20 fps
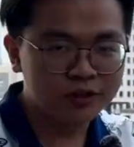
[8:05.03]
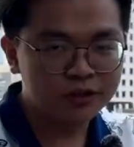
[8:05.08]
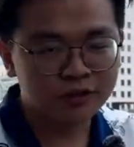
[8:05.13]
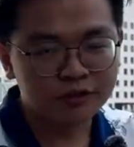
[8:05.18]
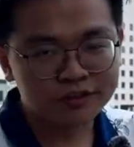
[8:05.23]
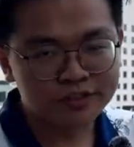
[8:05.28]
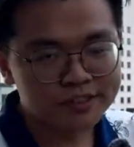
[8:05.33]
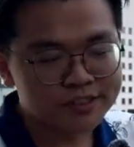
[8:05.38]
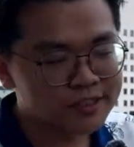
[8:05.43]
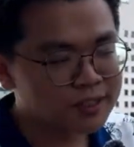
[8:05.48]

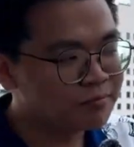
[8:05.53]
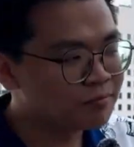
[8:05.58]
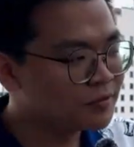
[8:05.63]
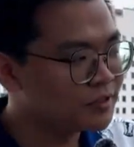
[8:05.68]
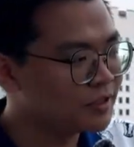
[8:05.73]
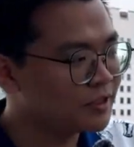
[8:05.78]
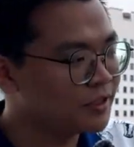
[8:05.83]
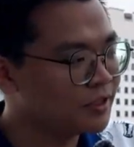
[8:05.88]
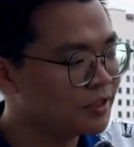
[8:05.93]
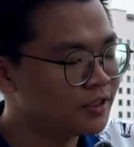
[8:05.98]
noticed
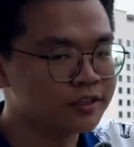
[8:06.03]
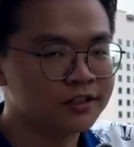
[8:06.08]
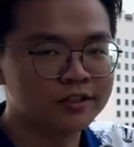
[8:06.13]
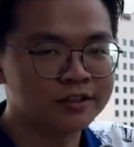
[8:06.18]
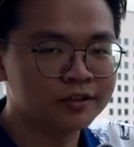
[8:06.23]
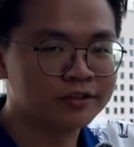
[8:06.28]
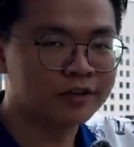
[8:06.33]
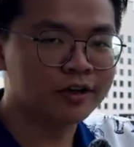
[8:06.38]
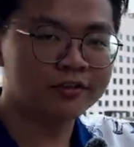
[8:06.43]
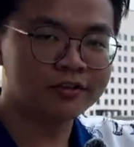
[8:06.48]
something hidden
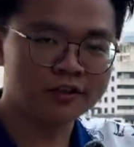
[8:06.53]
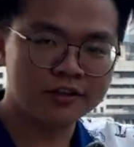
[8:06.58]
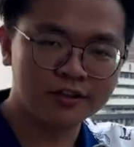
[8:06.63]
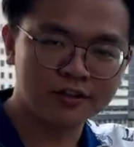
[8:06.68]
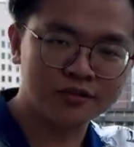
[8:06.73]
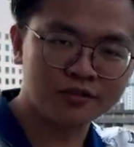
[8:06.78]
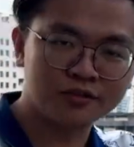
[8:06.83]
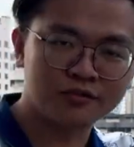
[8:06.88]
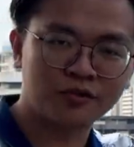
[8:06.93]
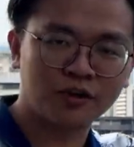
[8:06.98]
around here,
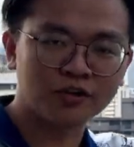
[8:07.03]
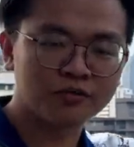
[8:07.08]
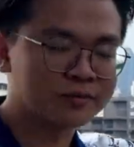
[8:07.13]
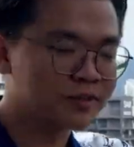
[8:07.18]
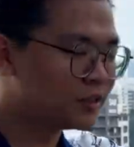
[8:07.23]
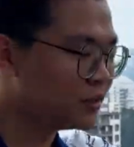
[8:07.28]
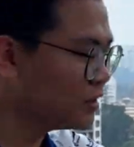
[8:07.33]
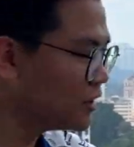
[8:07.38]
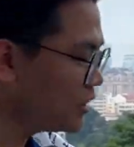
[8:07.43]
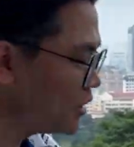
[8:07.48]
so follow me.